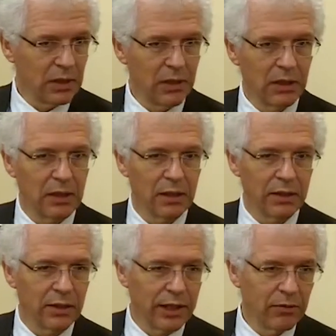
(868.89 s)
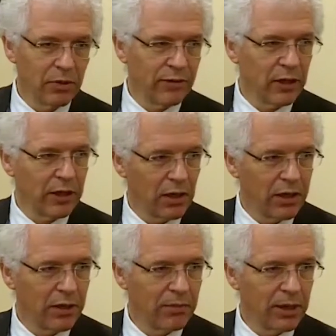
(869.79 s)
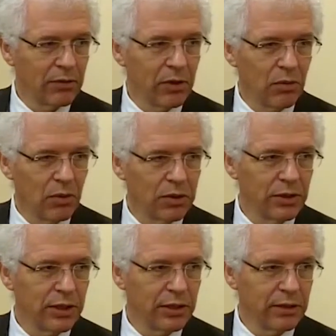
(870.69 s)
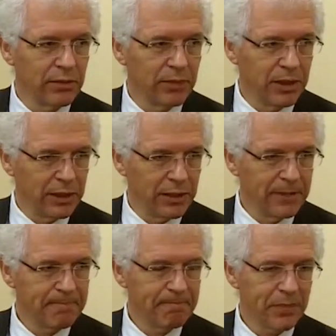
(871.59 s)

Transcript: Uh, they were very clear about not wanting it at the beginning,